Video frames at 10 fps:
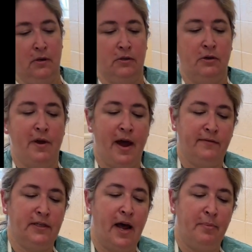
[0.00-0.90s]
So you have
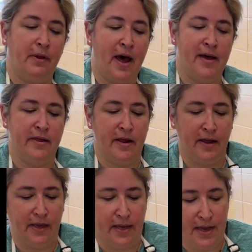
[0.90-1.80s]
to apply
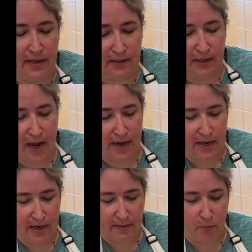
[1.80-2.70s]
the heat to kind of
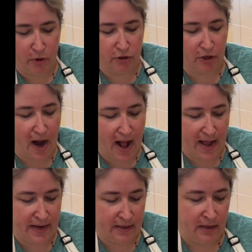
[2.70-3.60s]
get it more
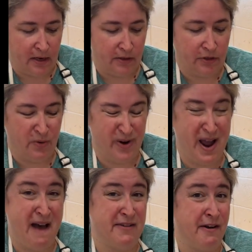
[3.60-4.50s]
dry. So you wanna
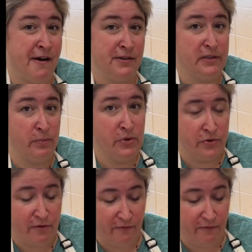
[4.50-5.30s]
have it all smooth